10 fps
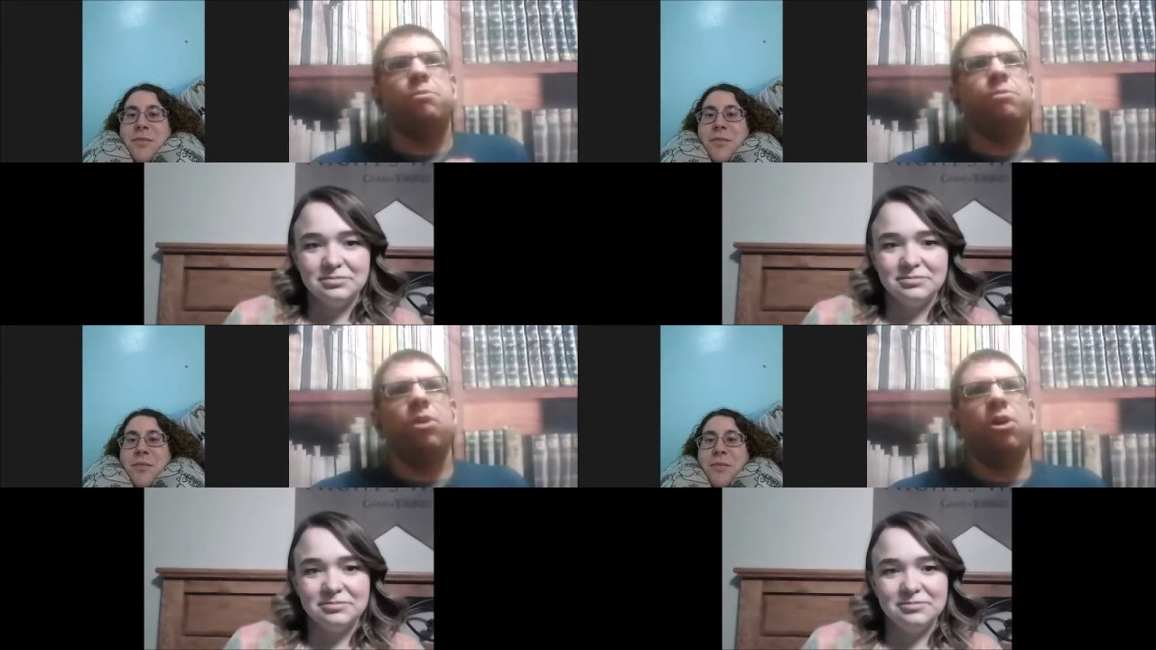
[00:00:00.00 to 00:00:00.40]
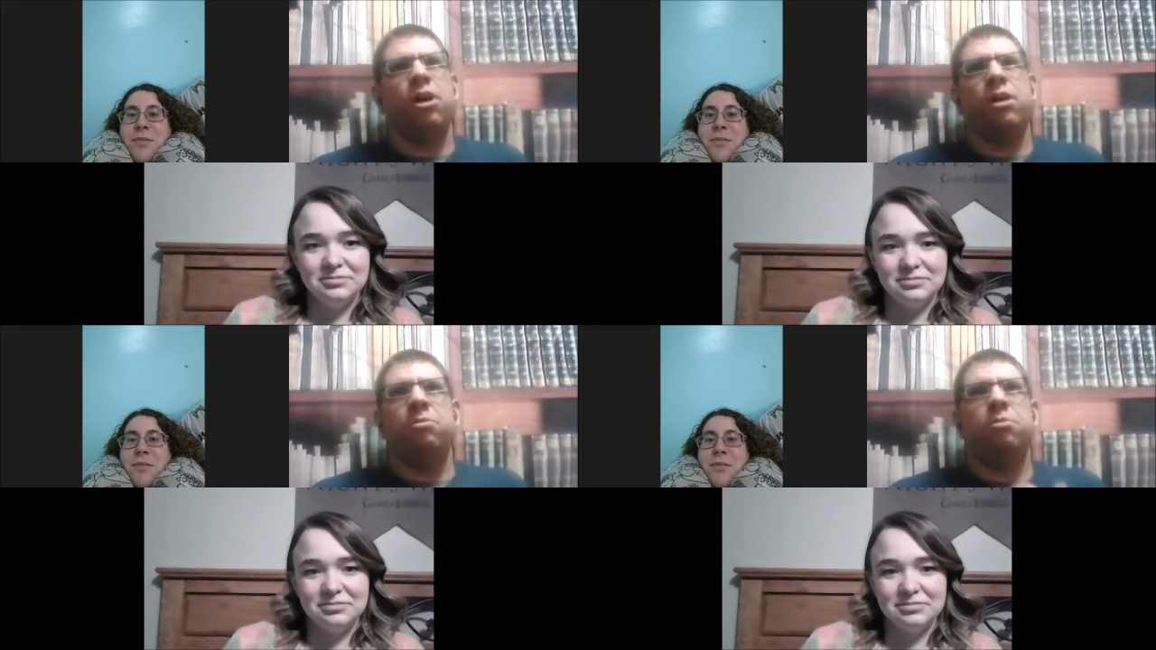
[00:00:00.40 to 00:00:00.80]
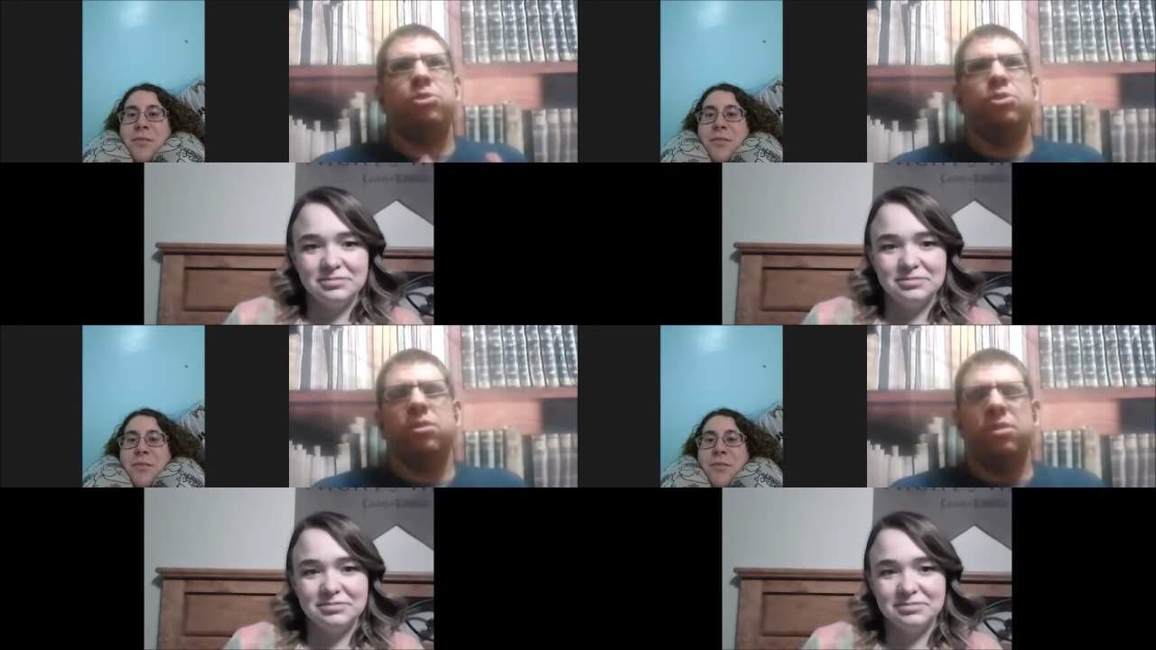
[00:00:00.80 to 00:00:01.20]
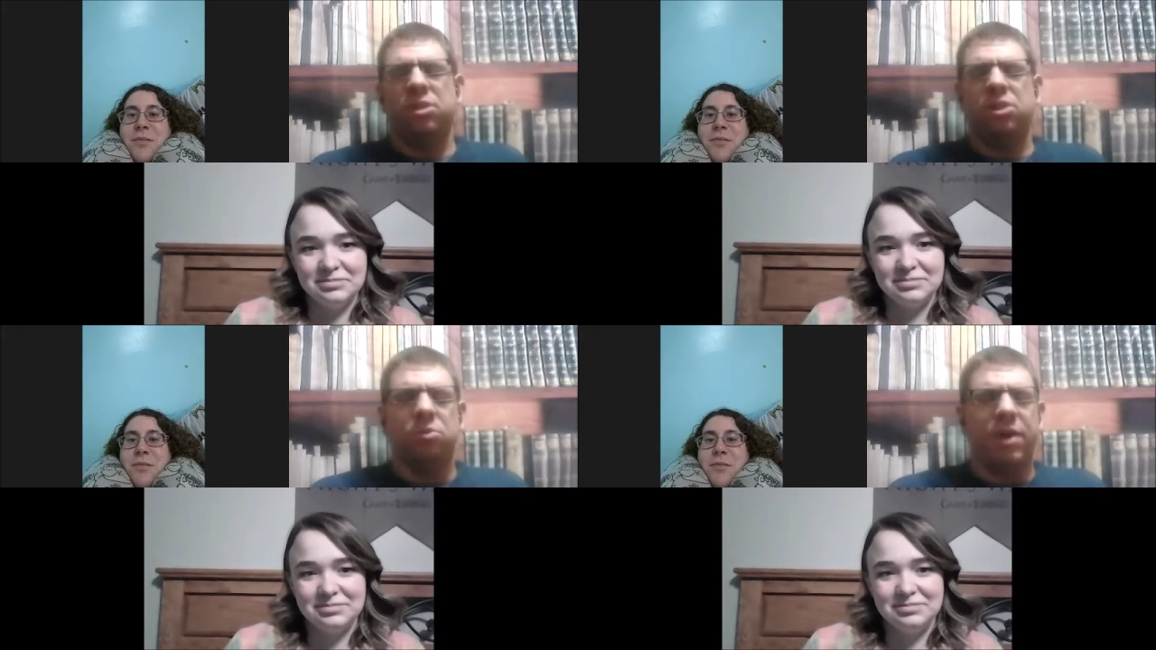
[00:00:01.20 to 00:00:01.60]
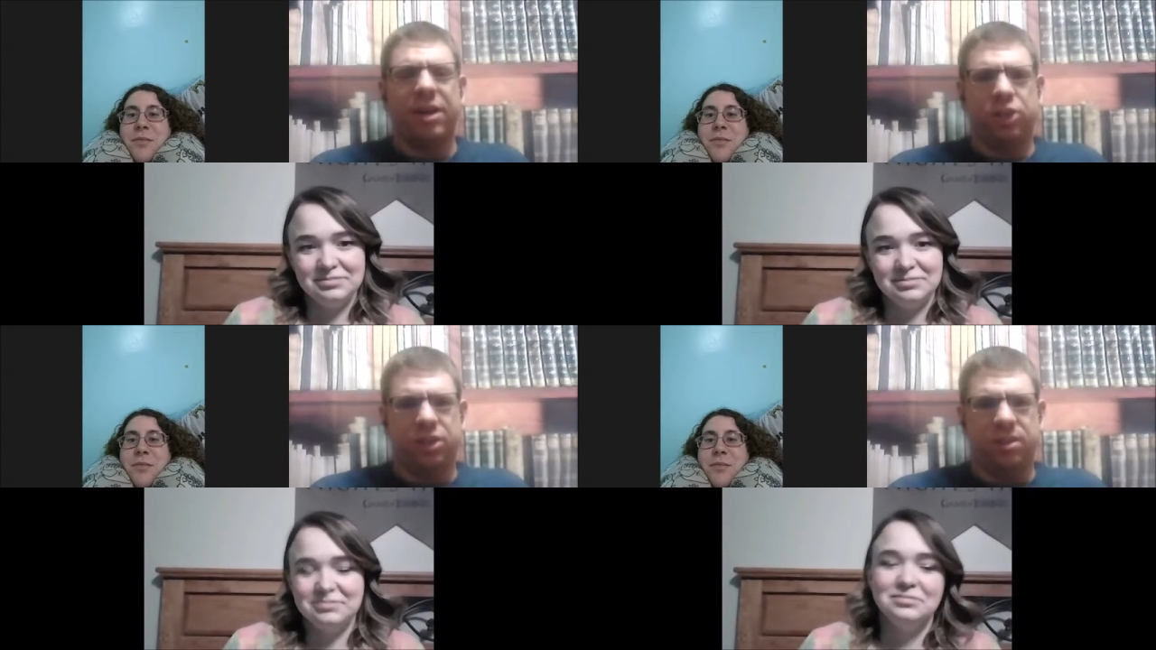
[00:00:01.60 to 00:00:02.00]
Speaker 1: Vaughan took the
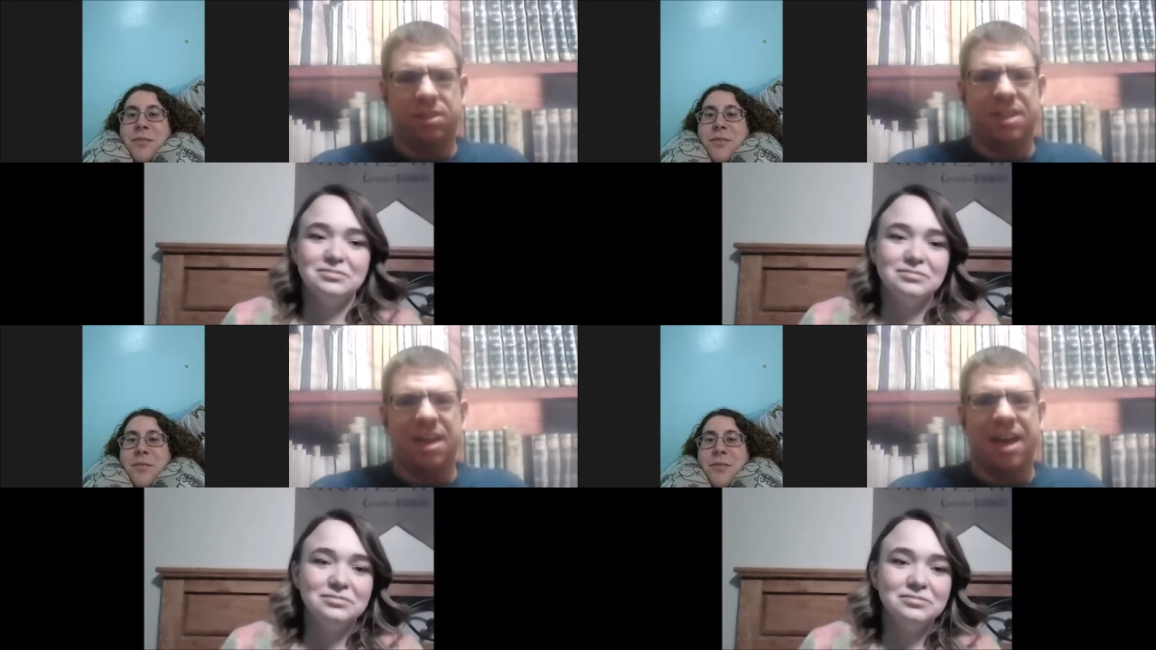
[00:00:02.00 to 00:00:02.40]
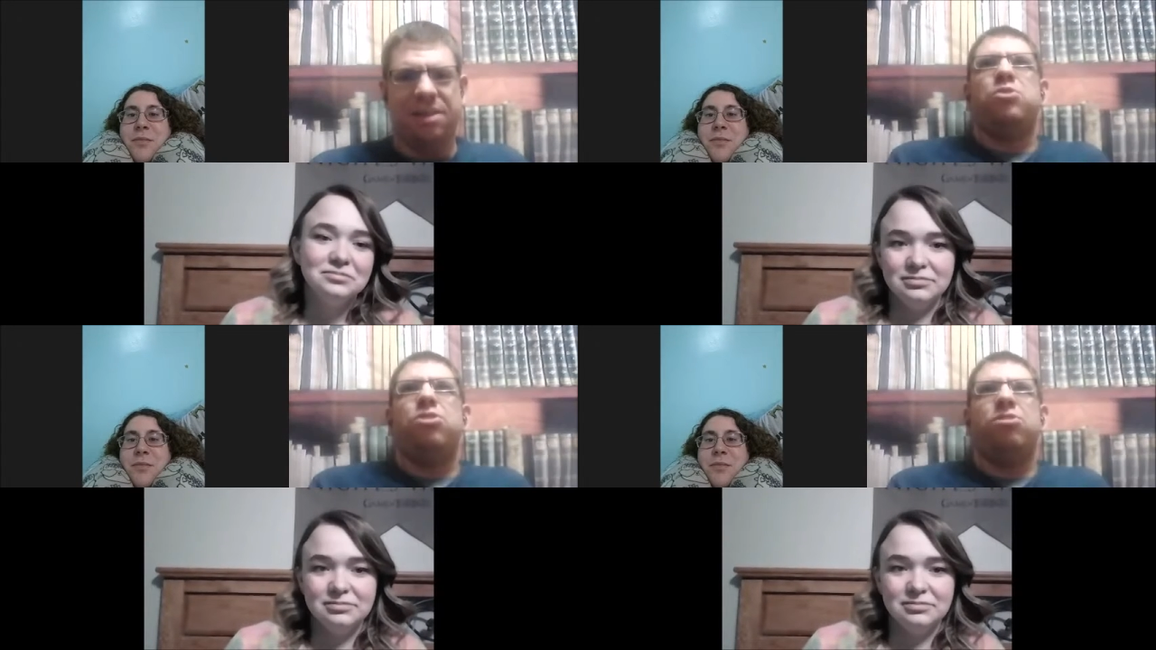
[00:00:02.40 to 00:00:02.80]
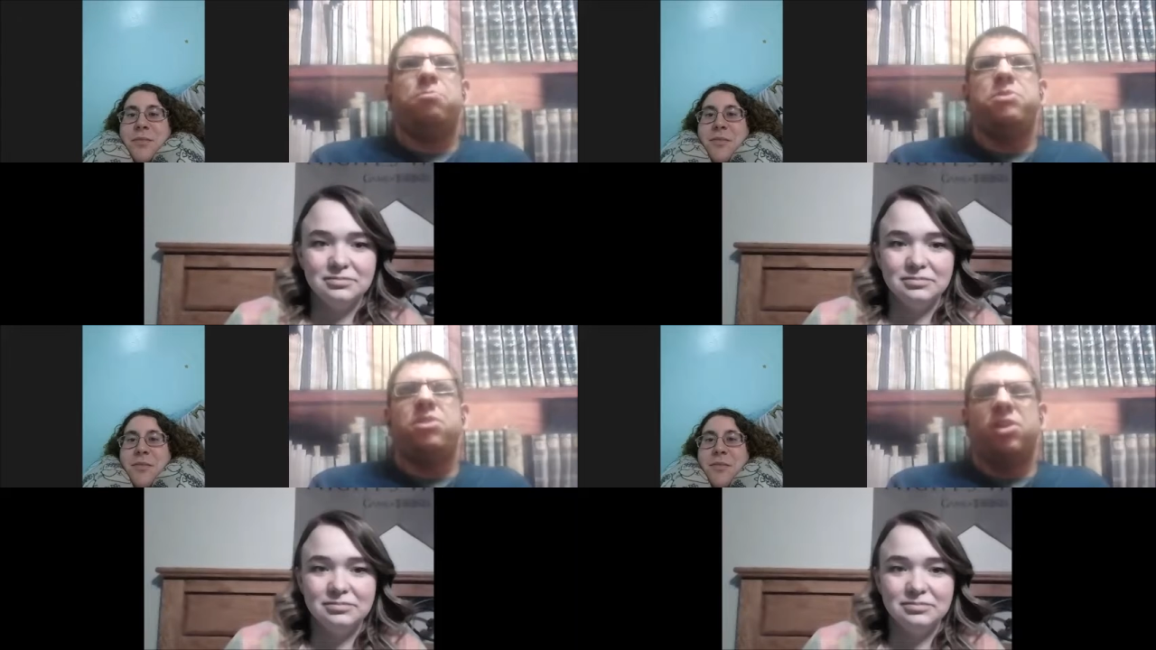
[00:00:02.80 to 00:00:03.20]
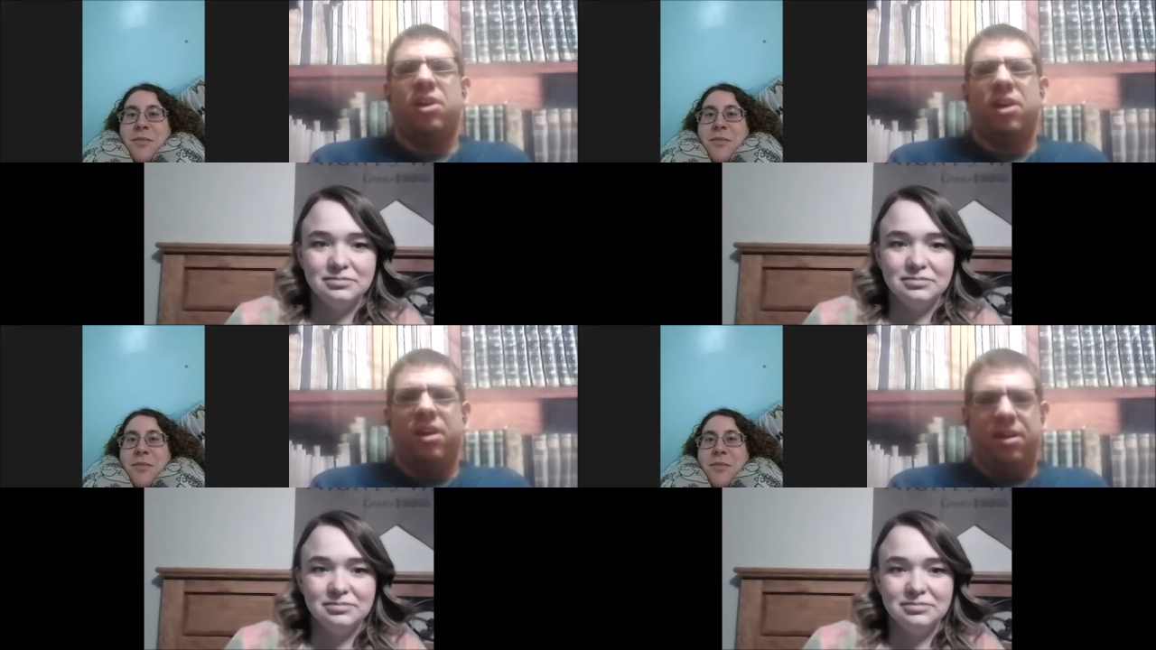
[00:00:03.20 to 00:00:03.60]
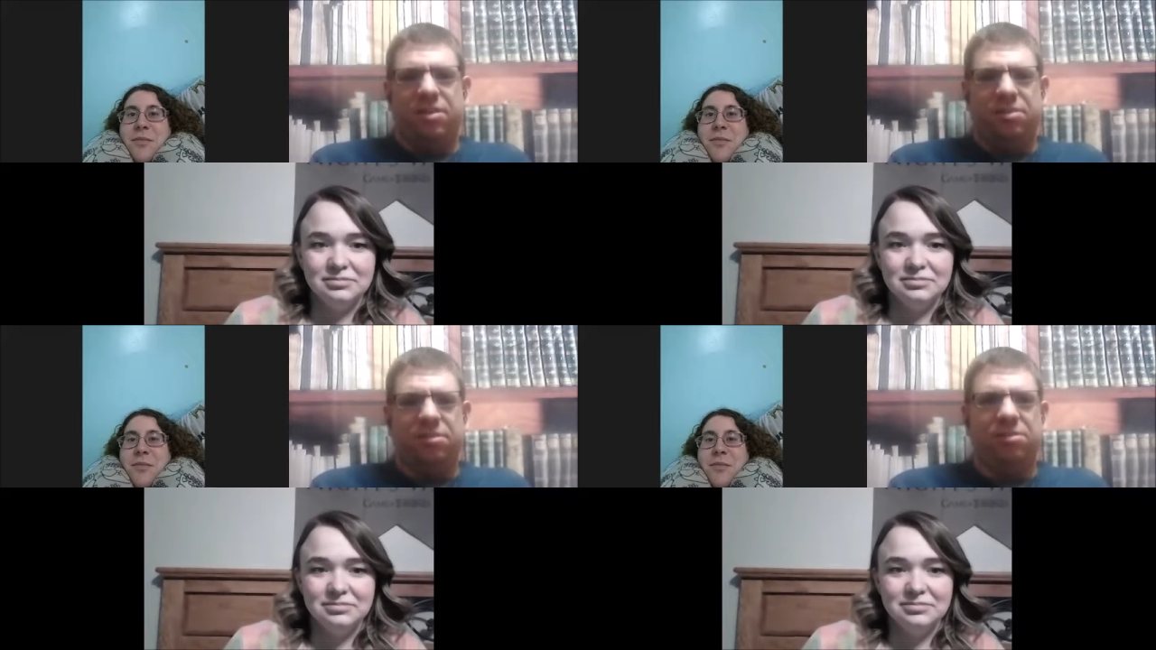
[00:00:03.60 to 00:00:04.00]
direction that just
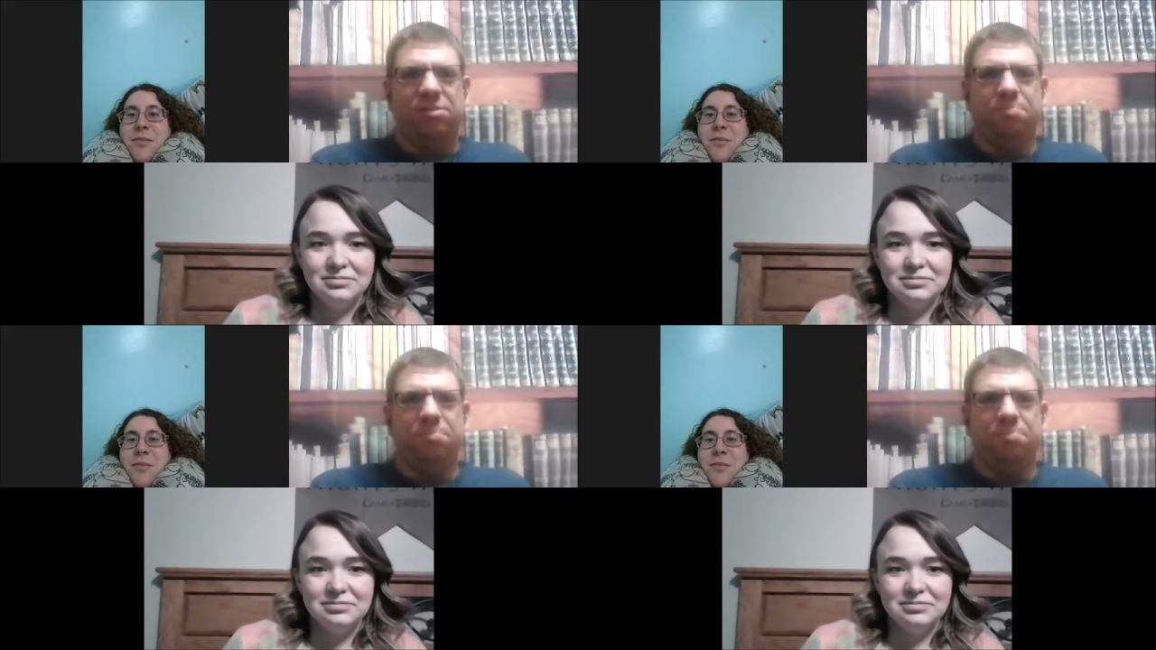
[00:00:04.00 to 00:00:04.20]
because